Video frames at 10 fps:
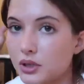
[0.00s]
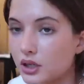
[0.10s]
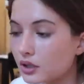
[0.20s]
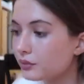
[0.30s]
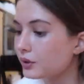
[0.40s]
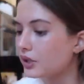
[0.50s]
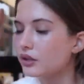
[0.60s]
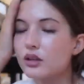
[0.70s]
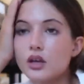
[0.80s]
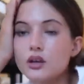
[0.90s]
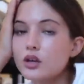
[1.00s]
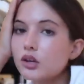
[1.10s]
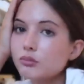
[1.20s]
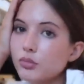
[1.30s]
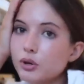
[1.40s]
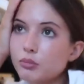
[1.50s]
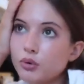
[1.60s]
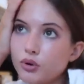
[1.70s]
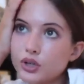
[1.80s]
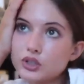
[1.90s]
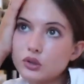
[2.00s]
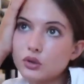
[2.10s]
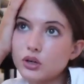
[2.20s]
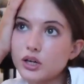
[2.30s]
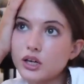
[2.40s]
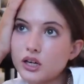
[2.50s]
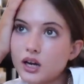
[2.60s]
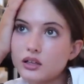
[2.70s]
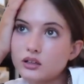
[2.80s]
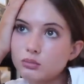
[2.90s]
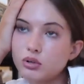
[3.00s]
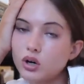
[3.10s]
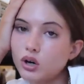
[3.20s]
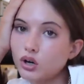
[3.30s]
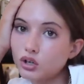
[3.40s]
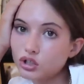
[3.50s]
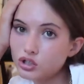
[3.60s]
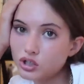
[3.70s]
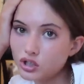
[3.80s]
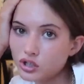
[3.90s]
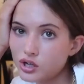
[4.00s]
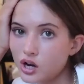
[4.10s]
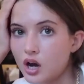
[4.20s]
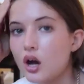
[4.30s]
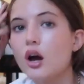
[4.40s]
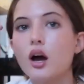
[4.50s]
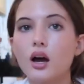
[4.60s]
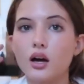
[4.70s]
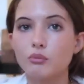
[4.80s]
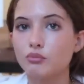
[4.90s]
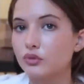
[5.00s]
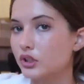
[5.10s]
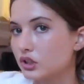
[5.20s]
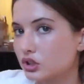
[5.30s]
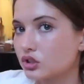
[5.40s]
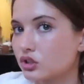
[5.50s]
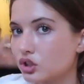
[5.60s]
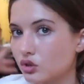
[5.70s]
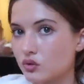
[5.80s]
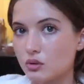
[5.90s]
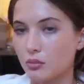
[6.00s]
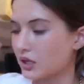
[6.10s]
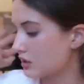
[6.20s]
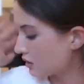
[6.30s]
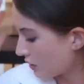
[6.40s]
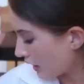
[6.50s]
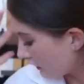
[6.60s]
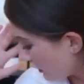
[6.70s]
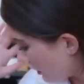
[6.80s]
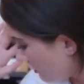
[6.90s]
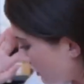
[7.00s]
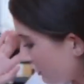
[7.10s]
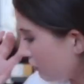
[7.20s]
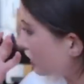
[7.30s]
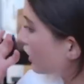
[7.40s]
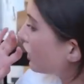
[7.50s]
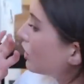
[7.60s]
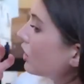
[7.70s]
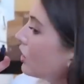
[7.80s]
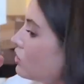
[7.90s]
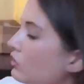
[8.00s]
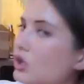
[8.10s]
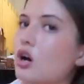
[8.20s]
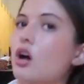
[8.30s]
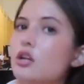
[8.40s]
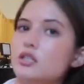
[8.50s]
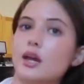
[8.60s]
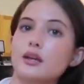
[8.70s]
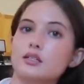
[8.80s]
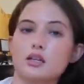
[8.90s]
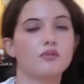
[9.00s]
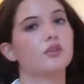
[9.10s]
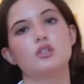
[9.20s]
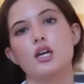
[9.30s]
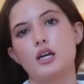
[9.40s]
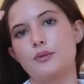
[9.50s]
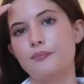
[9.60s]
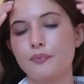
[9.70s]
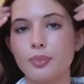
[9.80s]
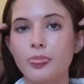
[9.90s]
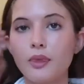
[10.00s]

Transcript: coffee with my boy Toy at the park. Excuse the mess in the background. I've been doing content and stuff all day.